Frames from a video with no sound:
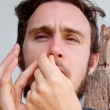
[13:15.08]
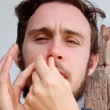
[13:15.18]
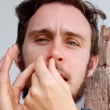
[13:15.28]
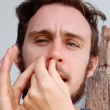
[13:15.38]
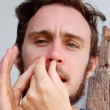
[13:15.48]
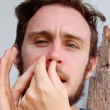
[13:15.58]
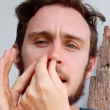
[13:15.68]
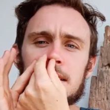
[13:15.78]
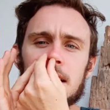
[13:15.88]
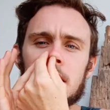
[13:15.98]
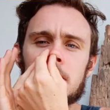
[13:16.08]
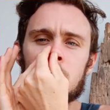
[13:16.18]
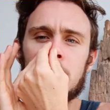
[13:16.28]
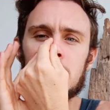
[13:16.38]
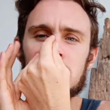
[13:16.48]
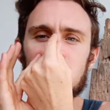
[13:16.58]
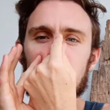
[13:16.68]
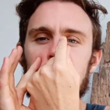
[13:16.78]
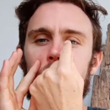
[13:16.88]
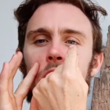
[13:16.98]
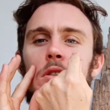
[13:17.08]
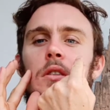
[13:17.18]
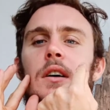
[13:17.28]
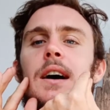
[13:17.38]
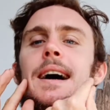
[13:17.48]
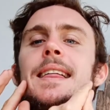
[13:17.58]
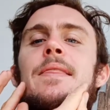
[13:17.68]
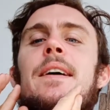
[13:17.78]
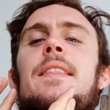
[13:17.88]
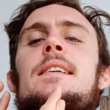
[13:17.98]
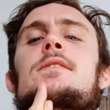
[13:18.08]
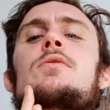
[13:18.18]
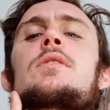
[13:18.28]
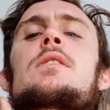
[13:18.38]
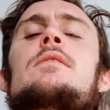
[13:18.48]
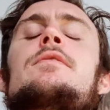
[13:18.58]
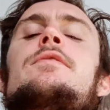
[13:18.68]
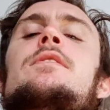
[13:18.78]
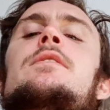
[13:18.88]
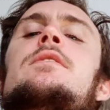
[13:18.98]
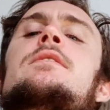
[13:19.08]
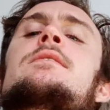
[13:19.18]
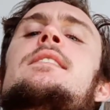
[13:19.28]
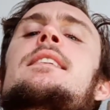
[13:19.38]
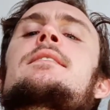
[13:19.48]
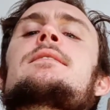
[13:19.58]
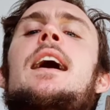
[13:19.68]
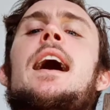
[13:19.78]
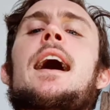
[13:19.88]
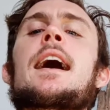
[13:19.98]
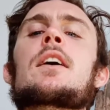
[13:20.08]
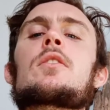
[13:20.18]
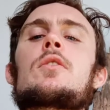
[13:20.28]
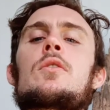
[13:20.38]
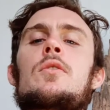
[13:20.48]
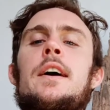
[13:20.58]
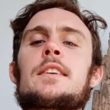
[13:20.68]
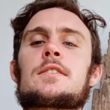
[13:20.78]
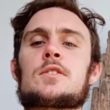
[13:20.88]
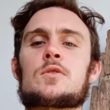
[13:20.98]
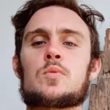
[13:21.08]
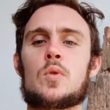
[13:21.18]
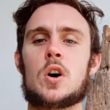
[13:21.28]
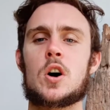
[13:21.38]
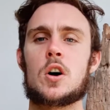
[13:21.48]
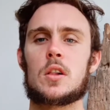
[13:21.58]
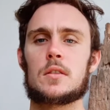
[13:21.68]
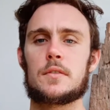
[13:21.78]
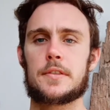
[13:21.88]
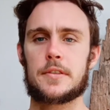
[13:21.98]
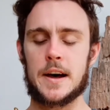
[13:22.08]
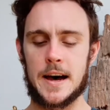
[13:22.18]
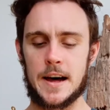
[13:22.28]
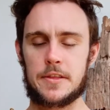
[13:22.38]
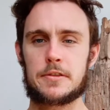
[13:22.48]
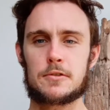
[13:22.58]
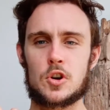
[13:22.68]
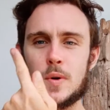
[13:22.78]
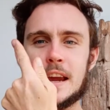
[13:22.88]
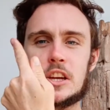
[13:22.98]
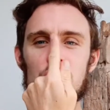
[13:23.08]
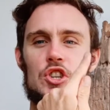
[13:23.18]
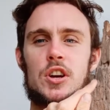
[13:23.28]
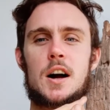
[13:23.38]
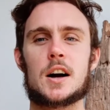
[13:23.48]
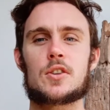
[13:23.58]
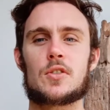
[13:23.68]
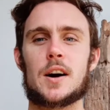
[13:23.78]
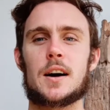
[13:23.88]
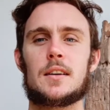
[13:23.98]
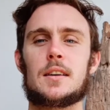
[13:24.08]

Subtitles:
they connect in through each nostril. Then they sort of zigzag, they swirl through each chakra.